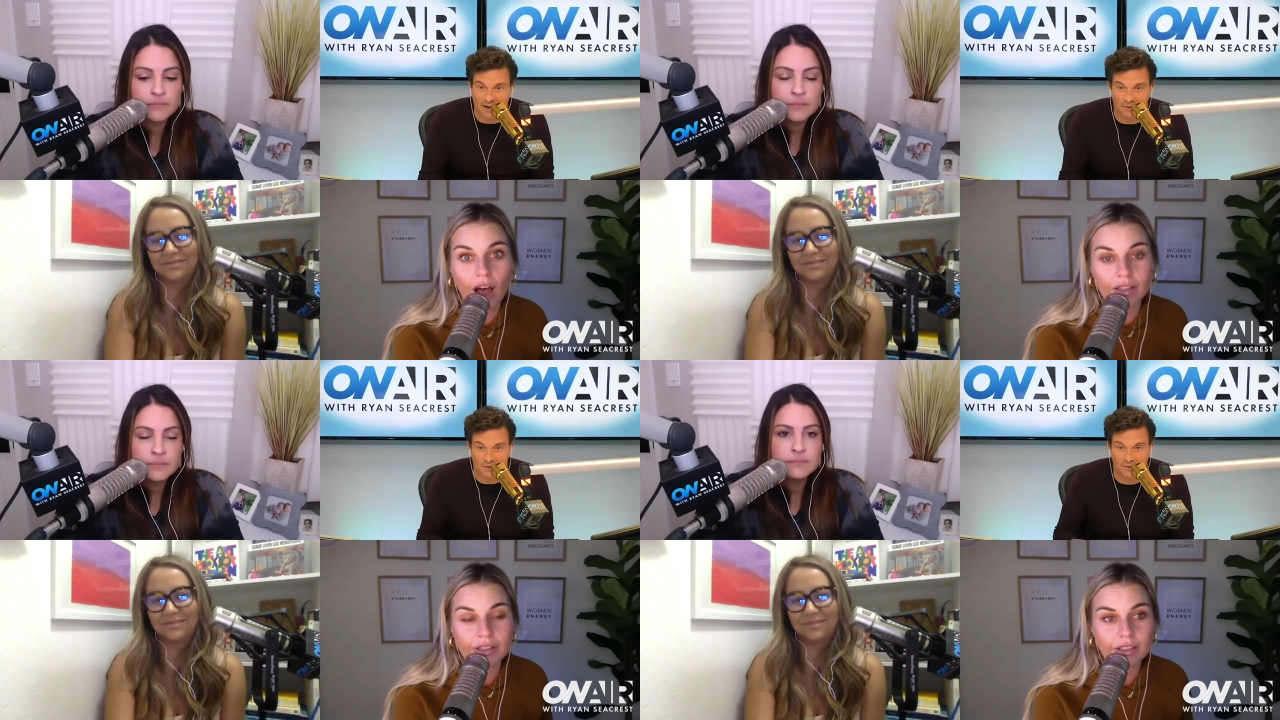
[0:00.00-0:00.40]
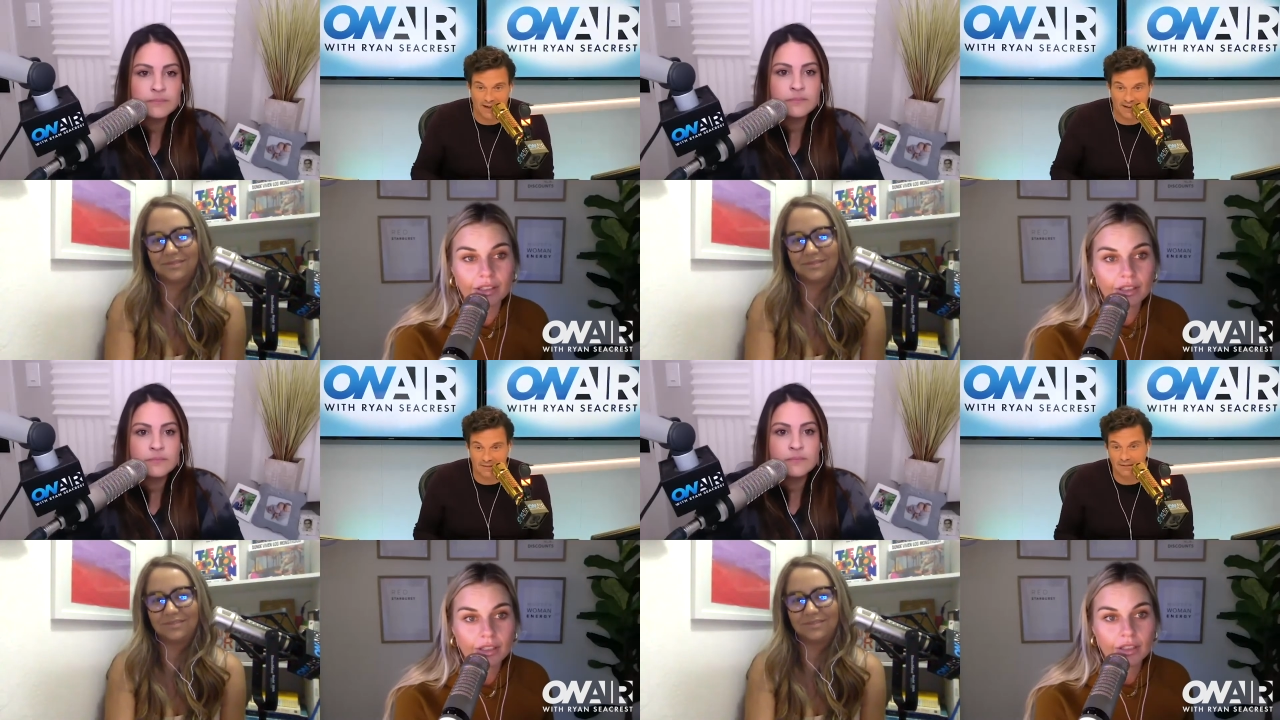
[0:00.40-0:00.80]
Speaker 1: lot. Cover two
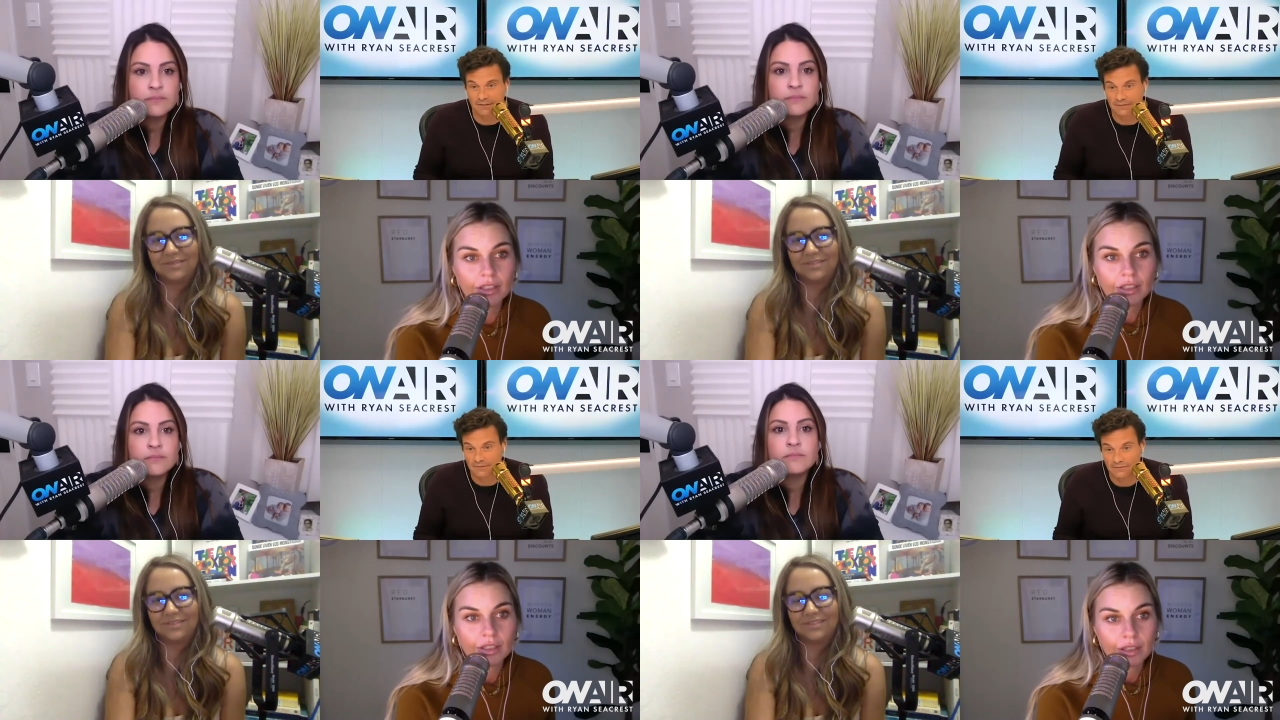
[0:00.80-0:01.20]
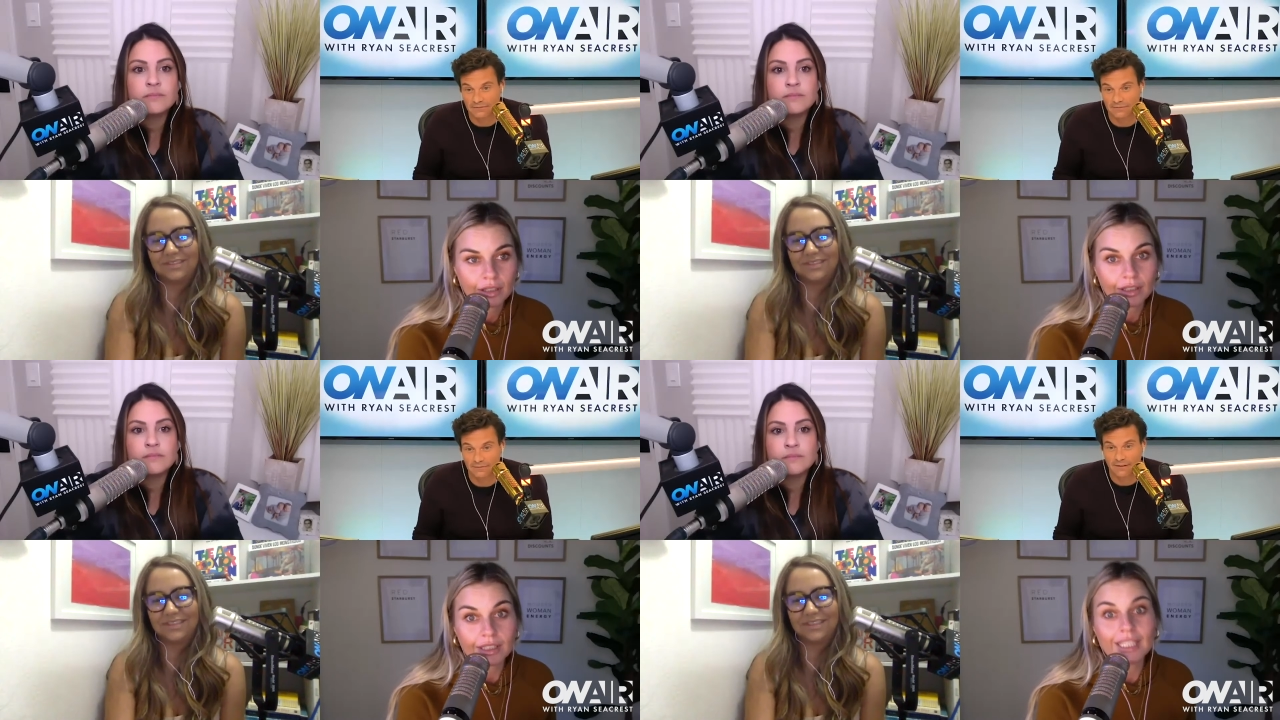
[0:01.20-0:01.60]
days.
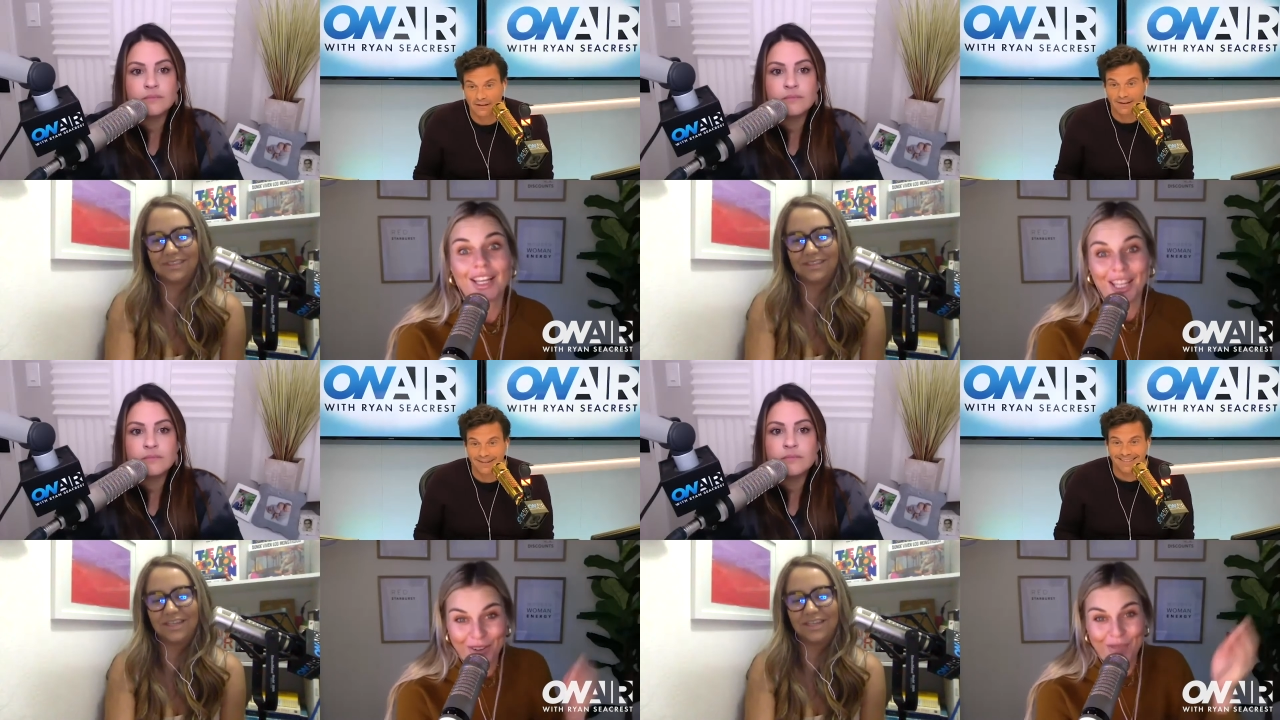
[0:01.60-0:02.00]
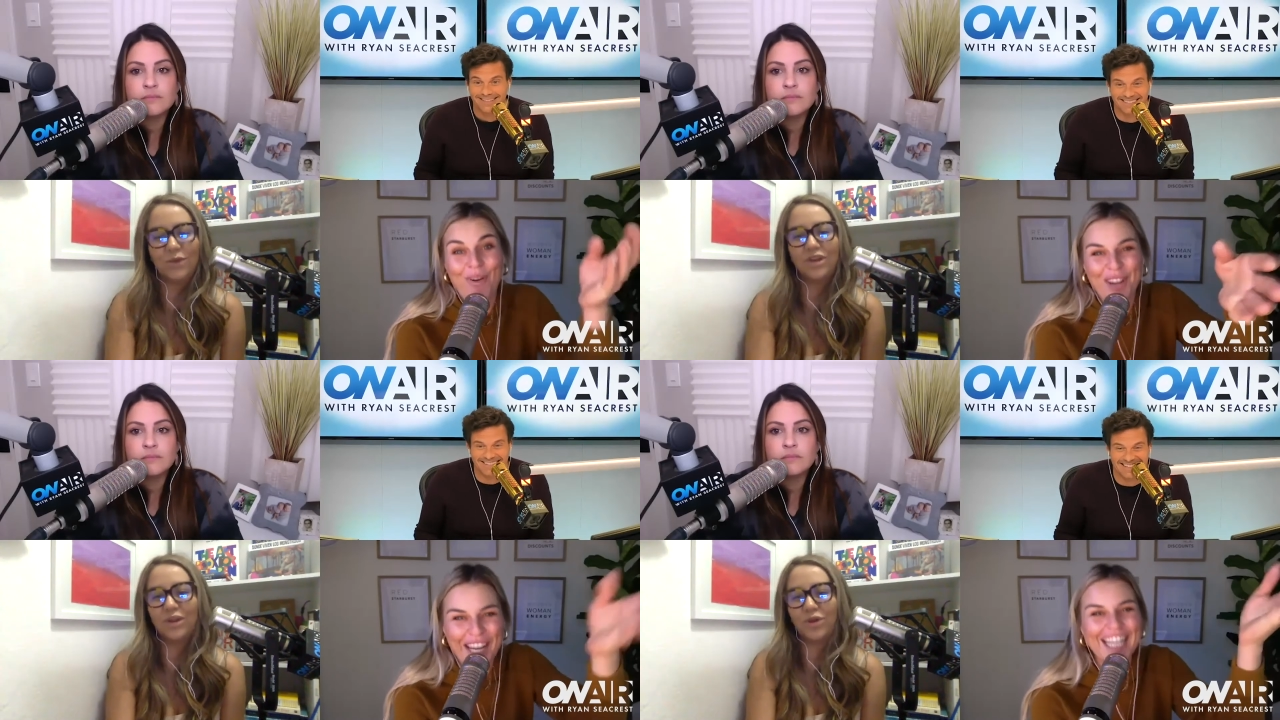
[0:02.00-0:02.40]
Mm-hmm. You wouldn't
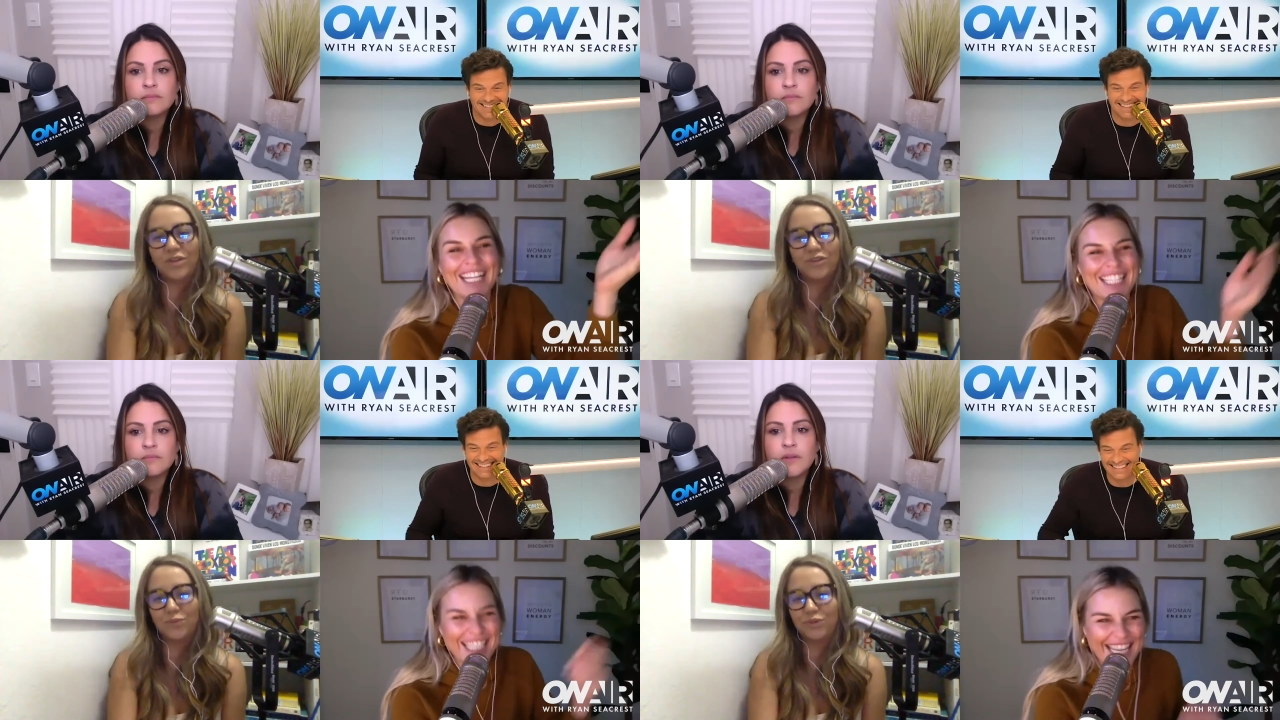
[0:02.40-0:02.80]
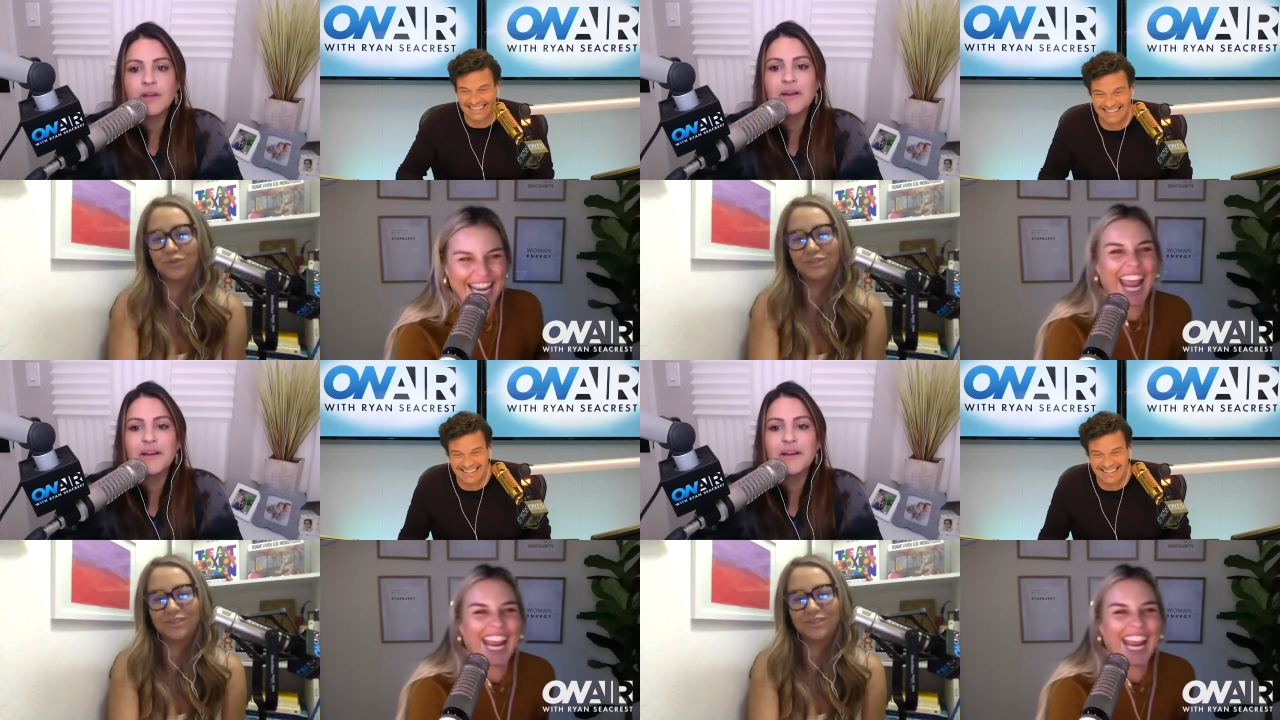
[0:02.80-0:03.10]
wear those boots.